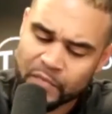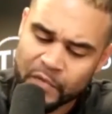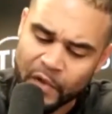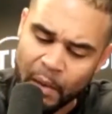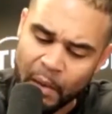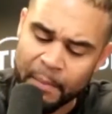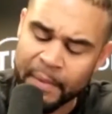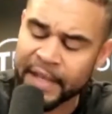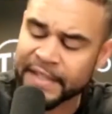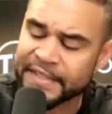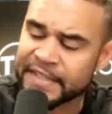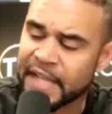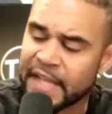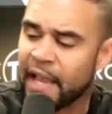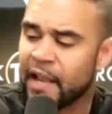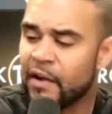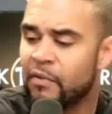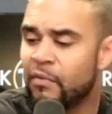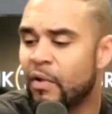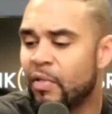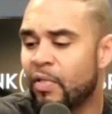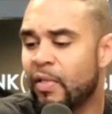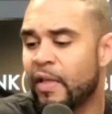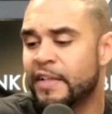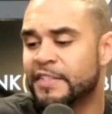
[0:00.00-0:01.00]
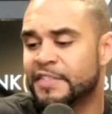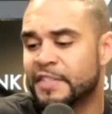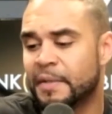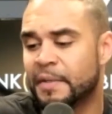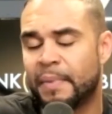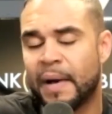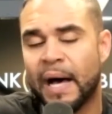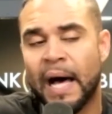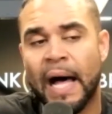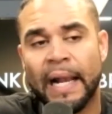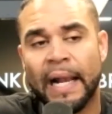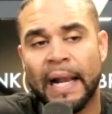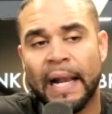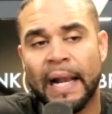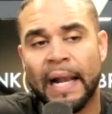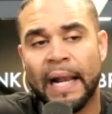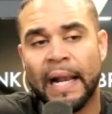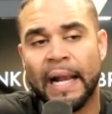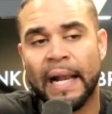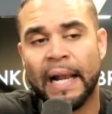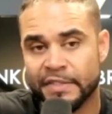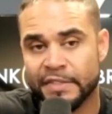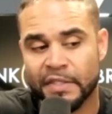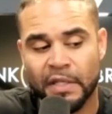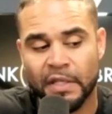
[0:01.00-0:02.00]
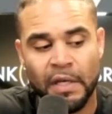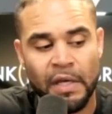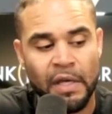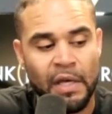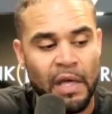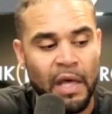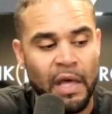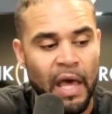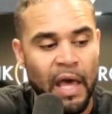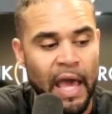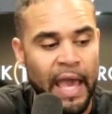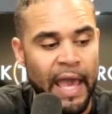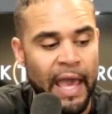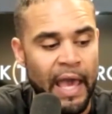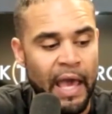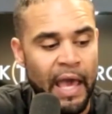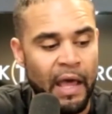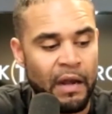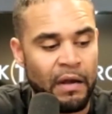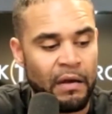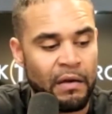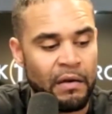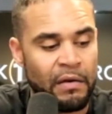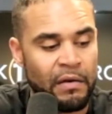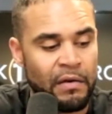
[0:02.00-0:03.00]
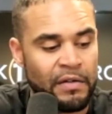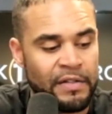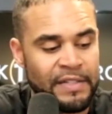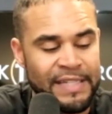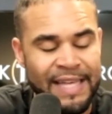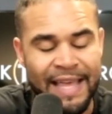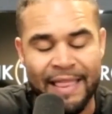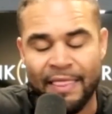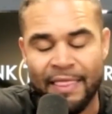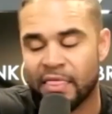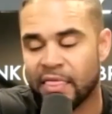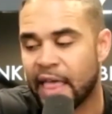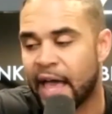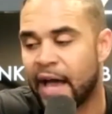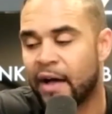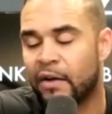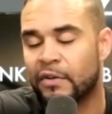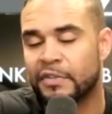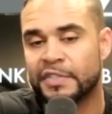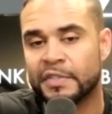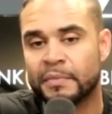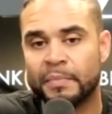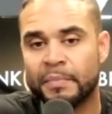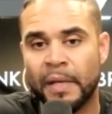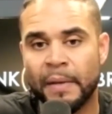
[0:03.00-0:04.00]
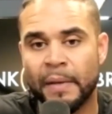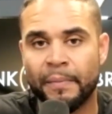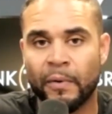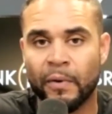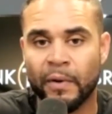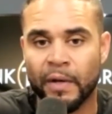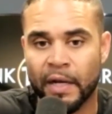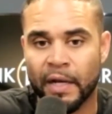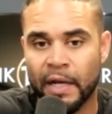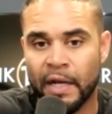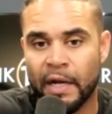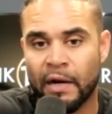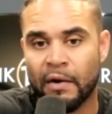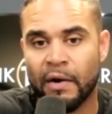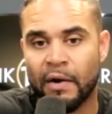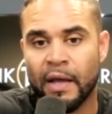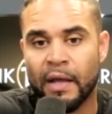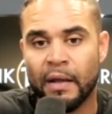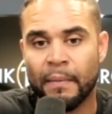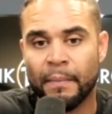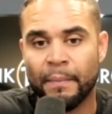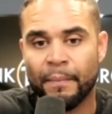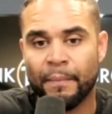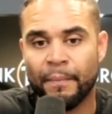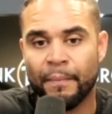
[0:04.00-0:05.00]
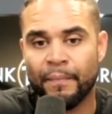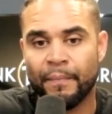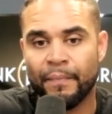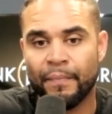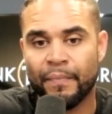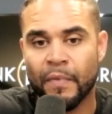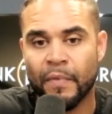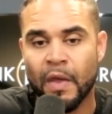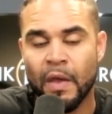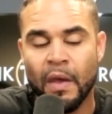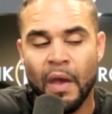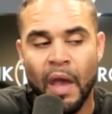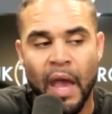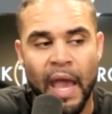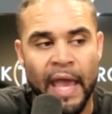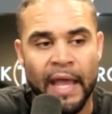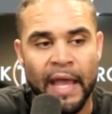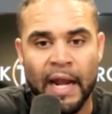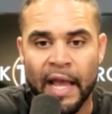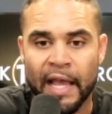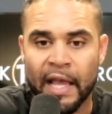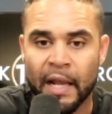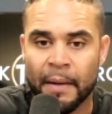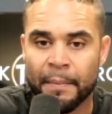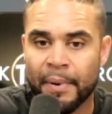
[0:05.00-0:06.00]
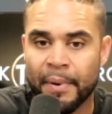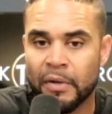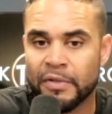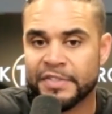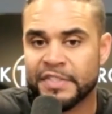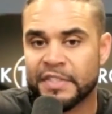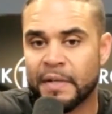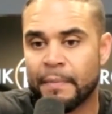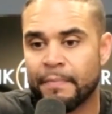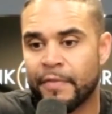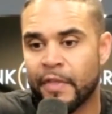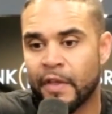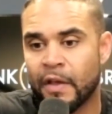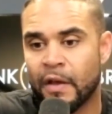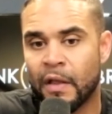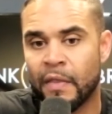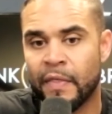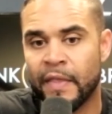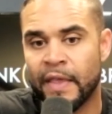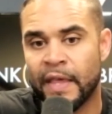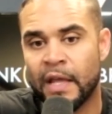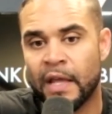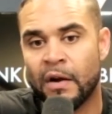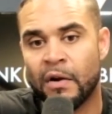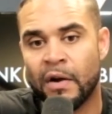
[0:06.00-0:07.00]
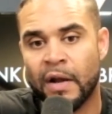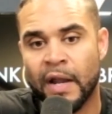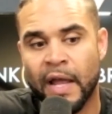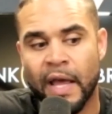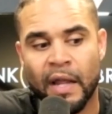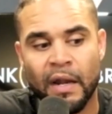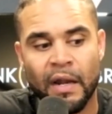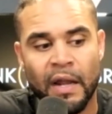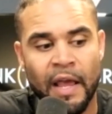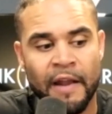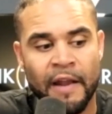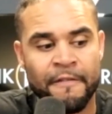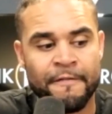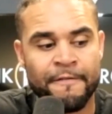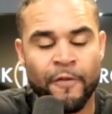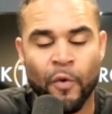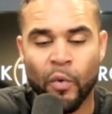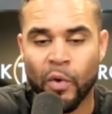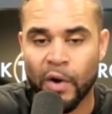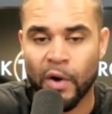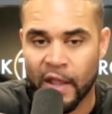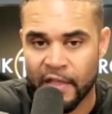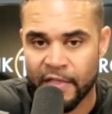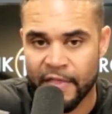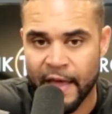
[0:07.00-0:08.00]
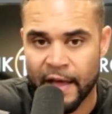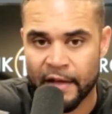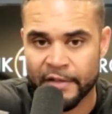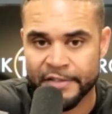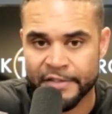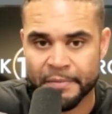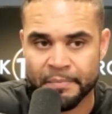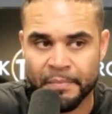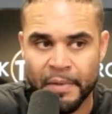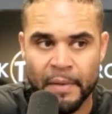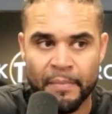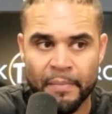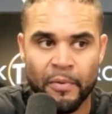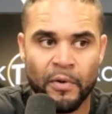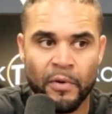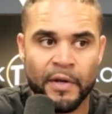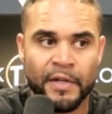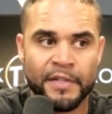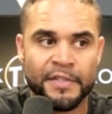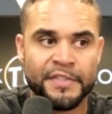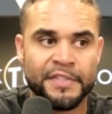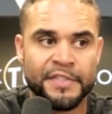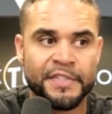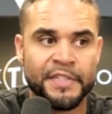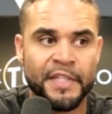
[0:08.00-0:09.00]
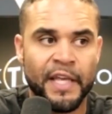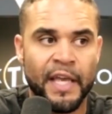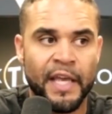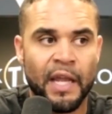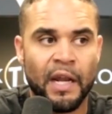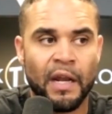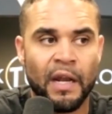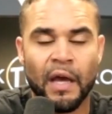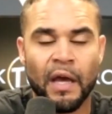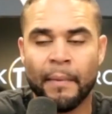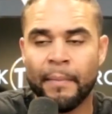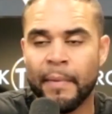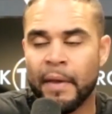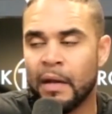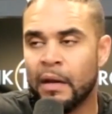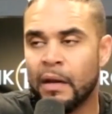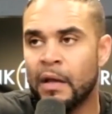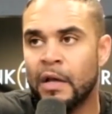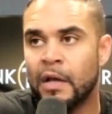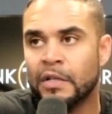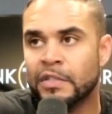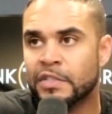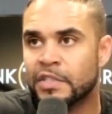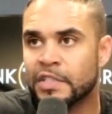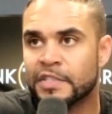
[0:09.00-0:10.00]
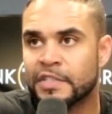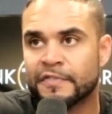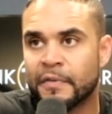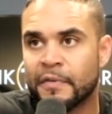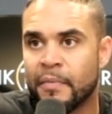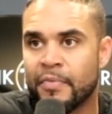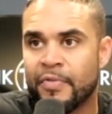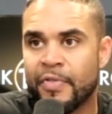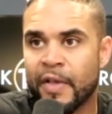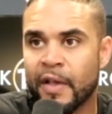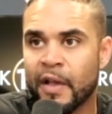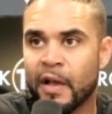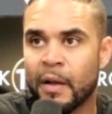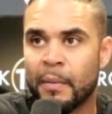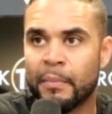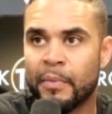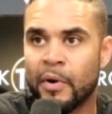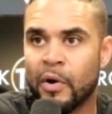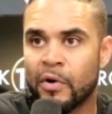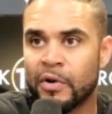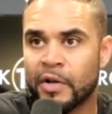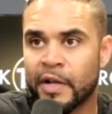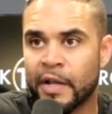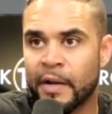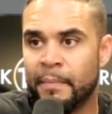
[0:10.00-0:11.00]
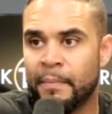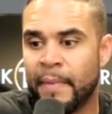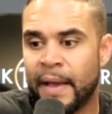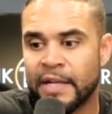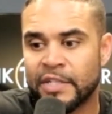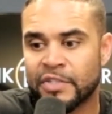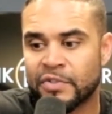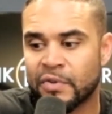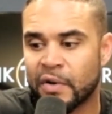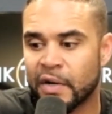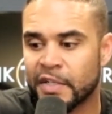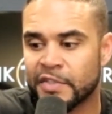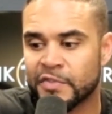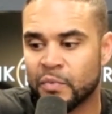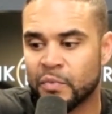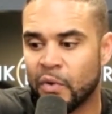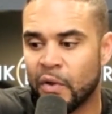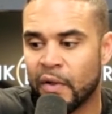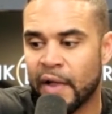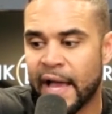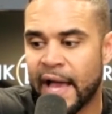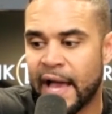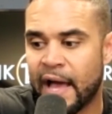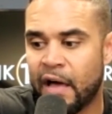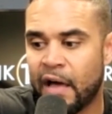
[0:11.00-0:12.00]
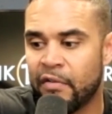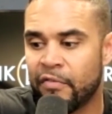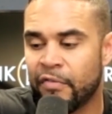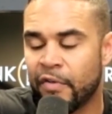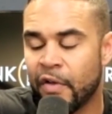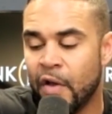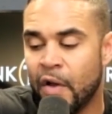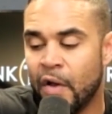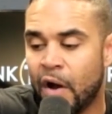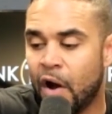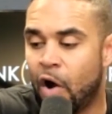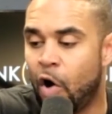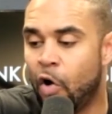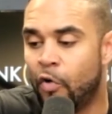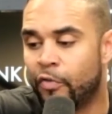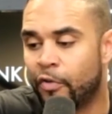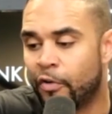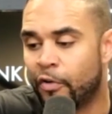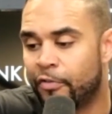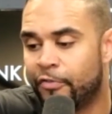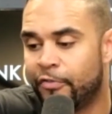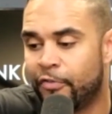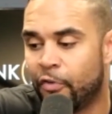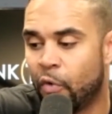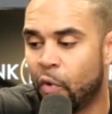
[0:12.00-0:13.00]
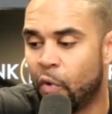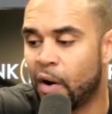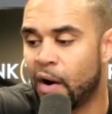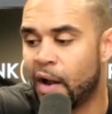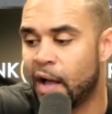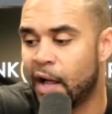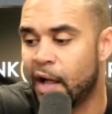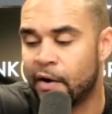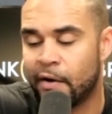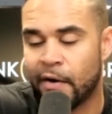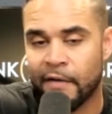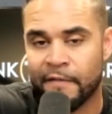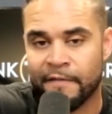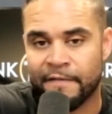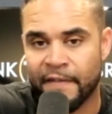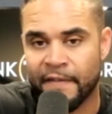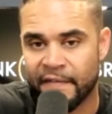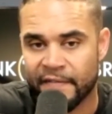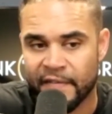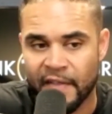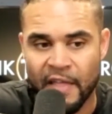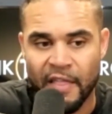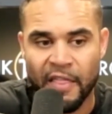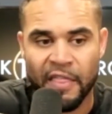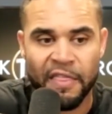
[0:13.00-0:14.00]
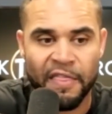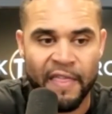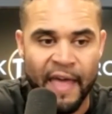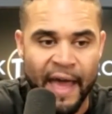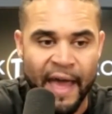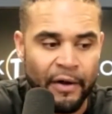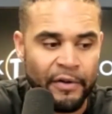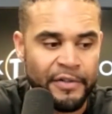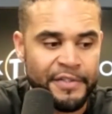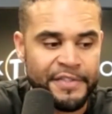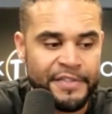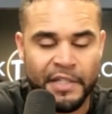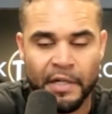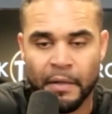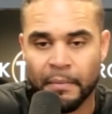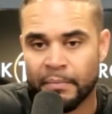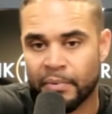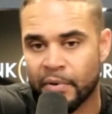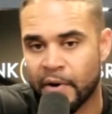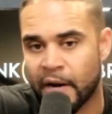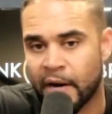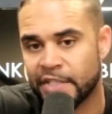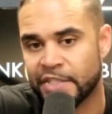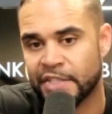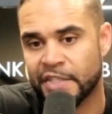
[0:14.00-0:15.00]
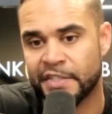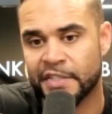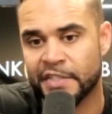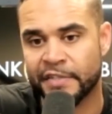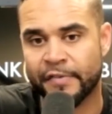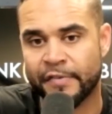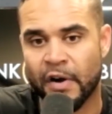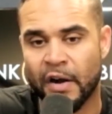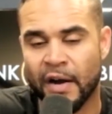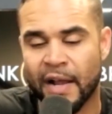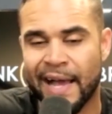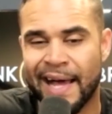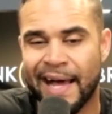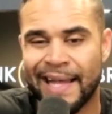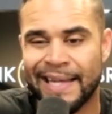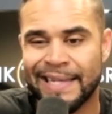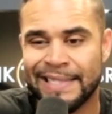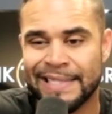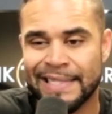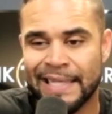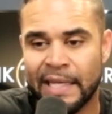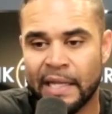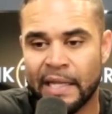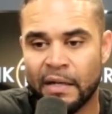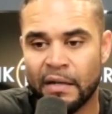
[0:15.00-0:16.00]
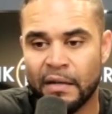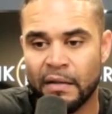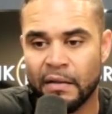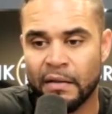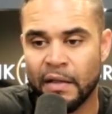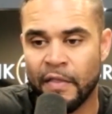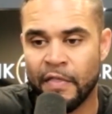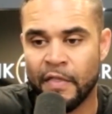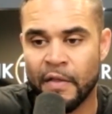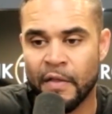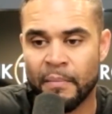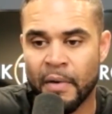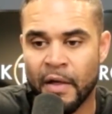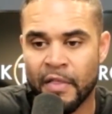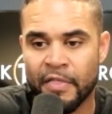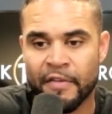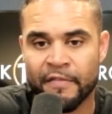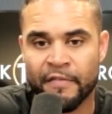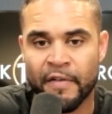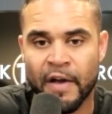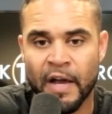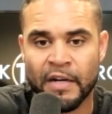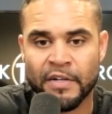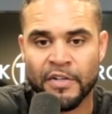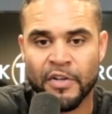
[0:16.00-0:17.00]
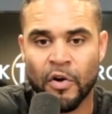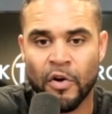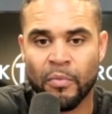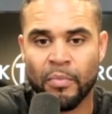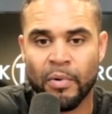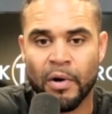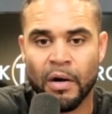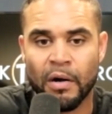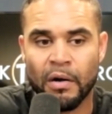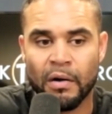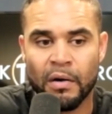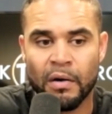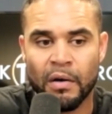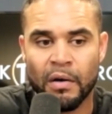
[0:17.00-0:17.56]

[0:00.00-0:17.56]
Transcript: because I can release a podcast and 10,000 people can hear it. And I can post something on the internet and 40,000 people can see it. I mean, just from Think Unbroken metrics, we'll have over 450,000 impressions of our content in the month of October.